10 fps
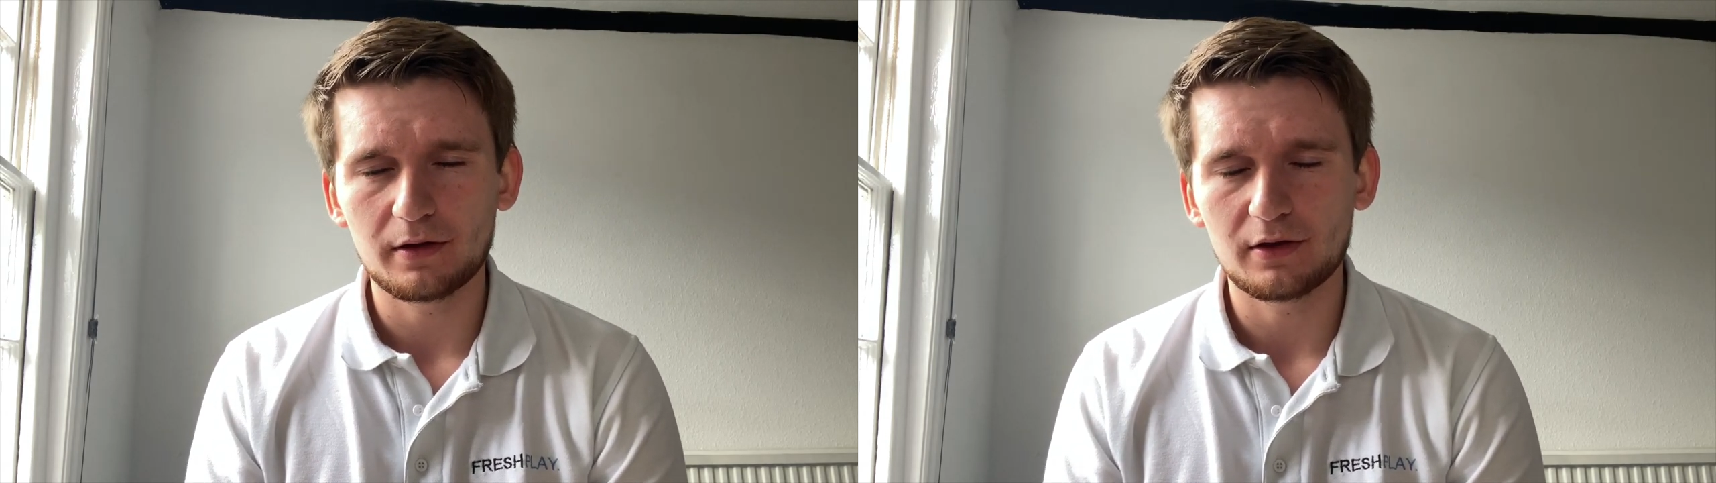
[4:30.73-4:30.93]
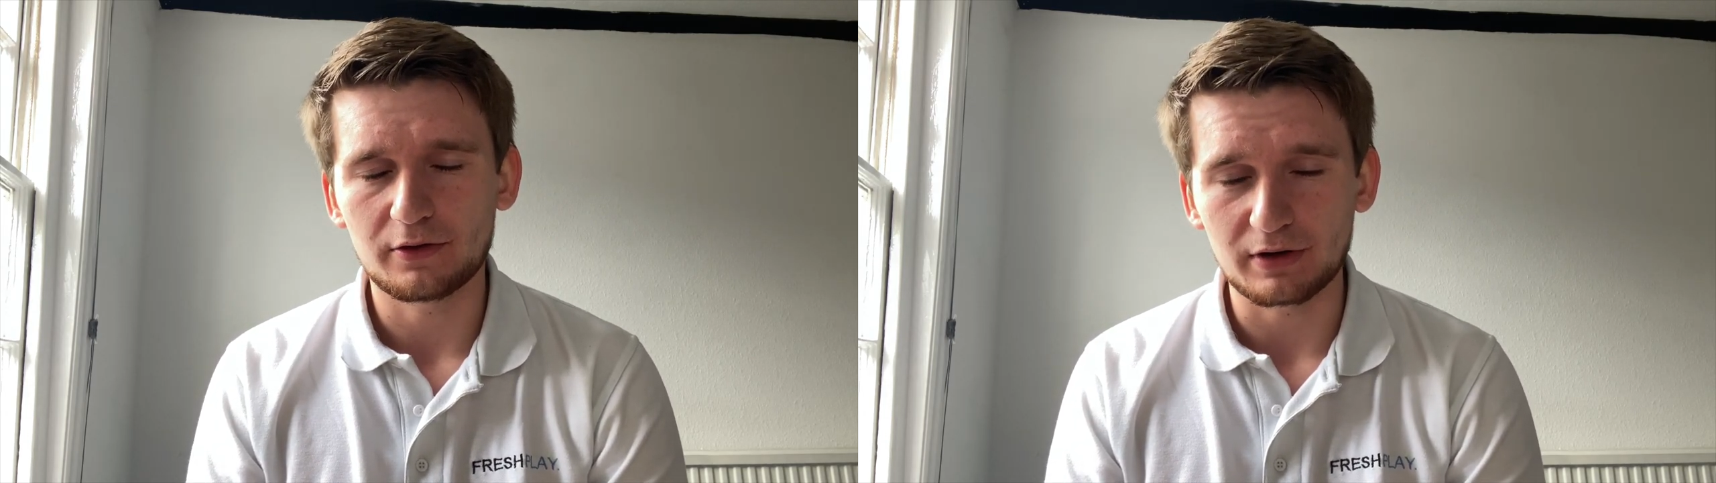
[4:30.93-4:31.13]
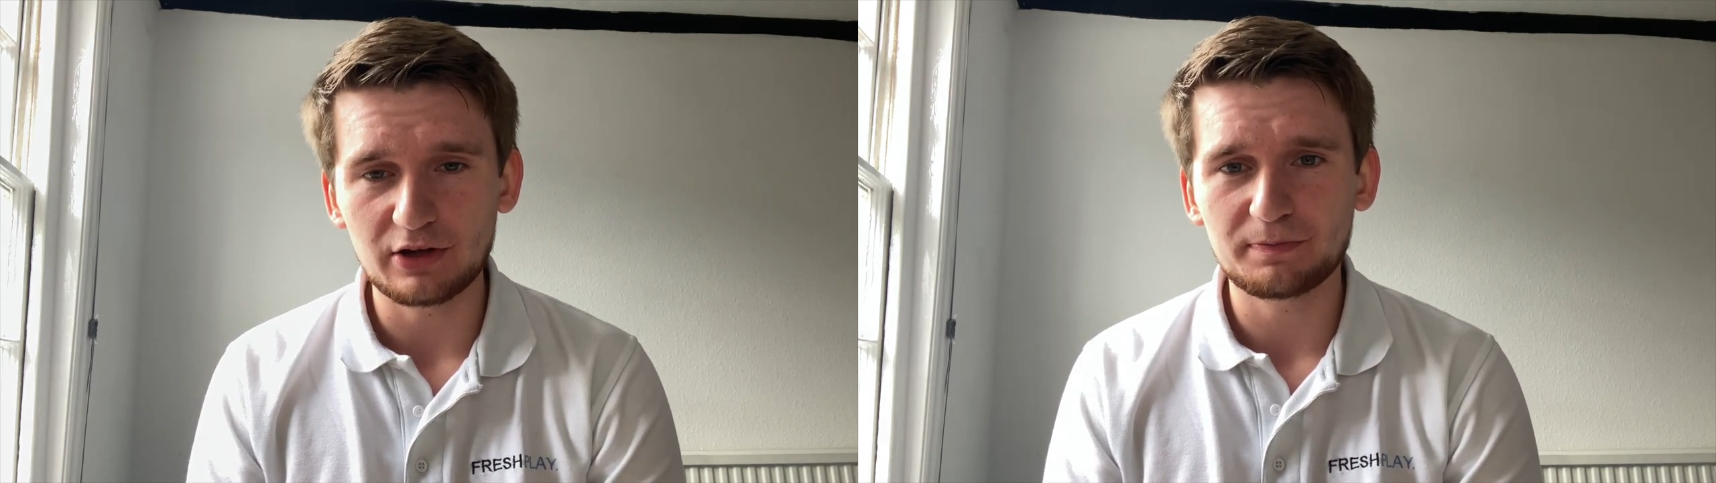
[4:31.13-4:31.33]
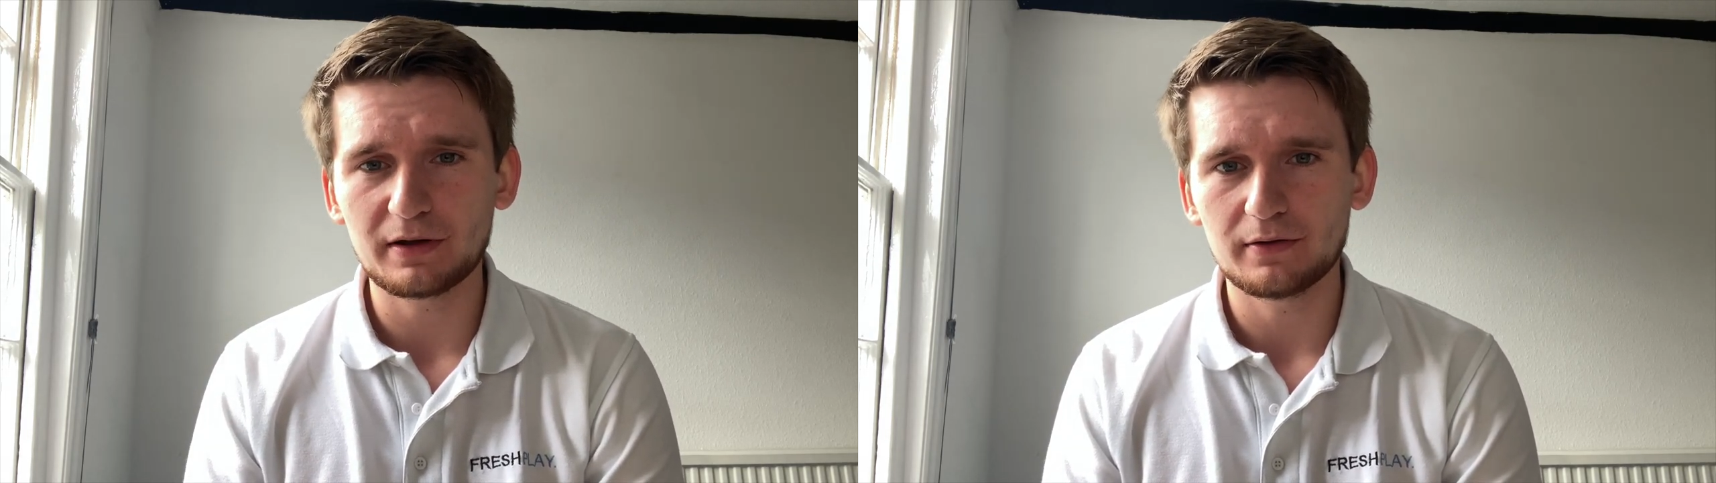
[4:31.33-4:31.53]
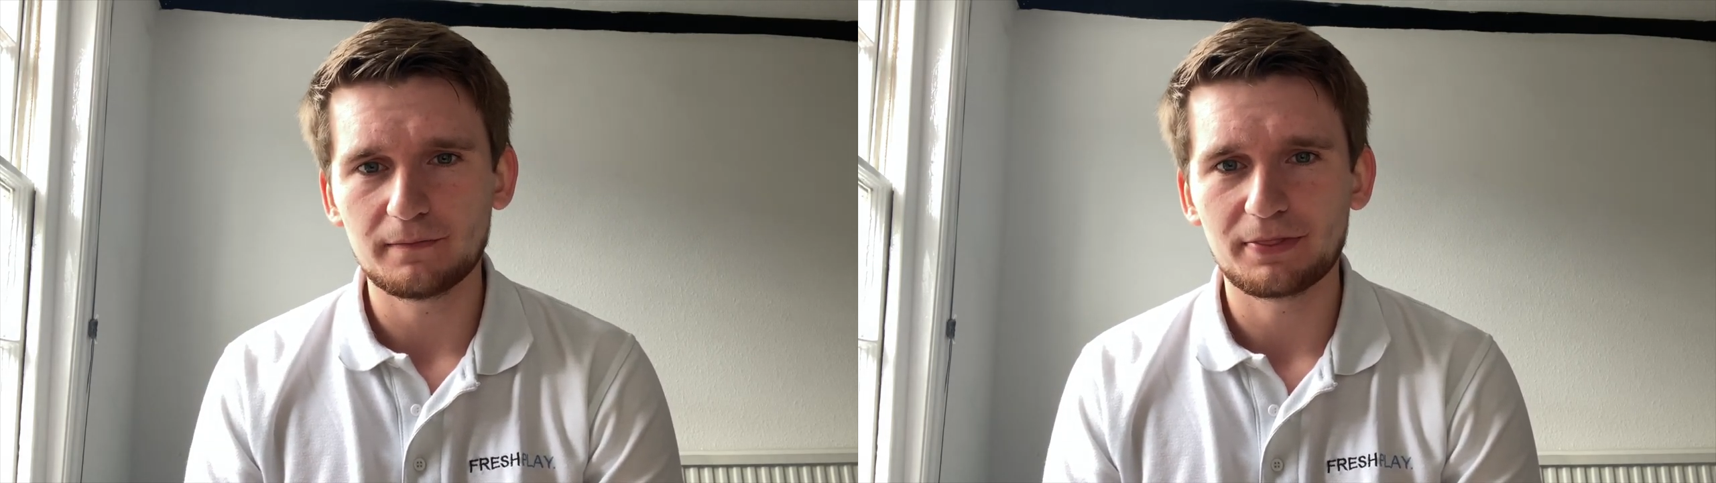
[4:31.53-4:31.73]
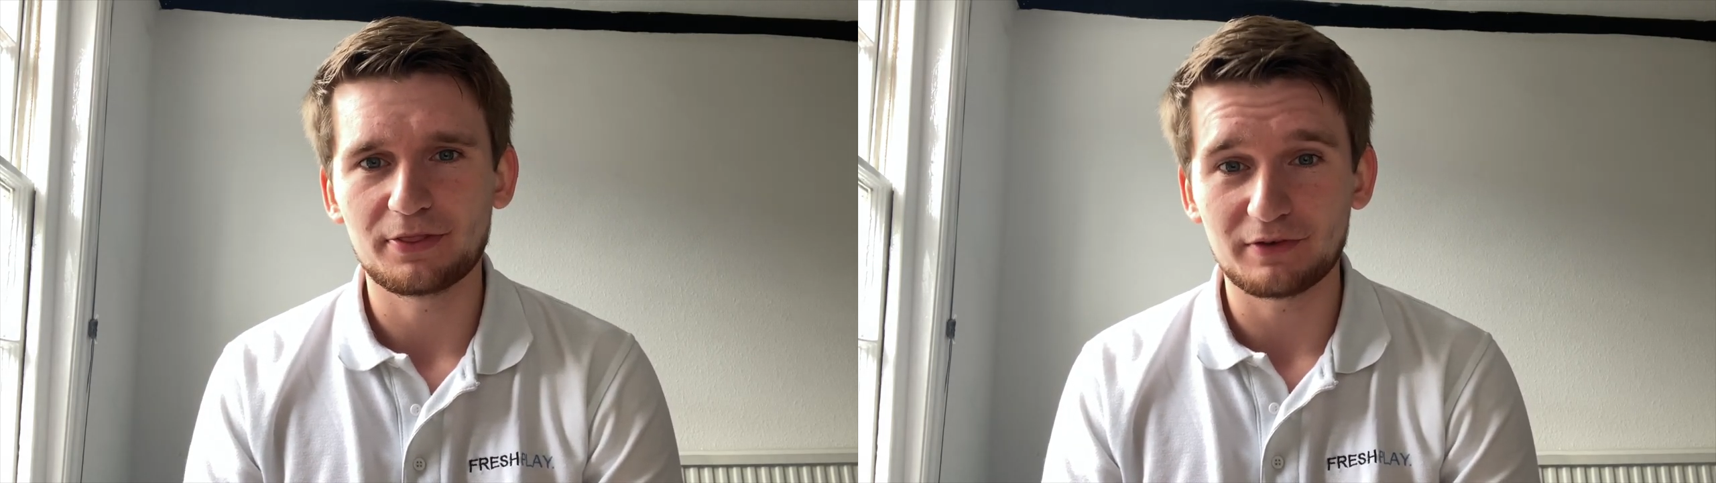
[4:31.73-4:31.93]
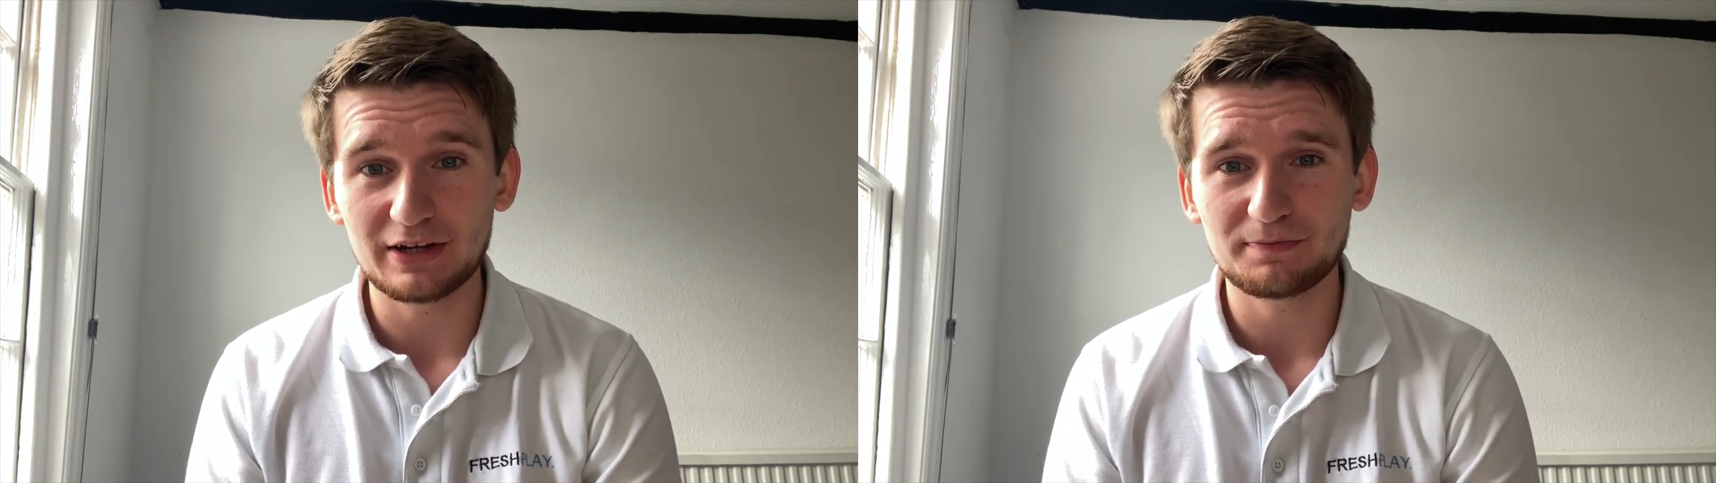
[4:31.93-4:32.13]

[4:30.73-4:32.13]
the release the release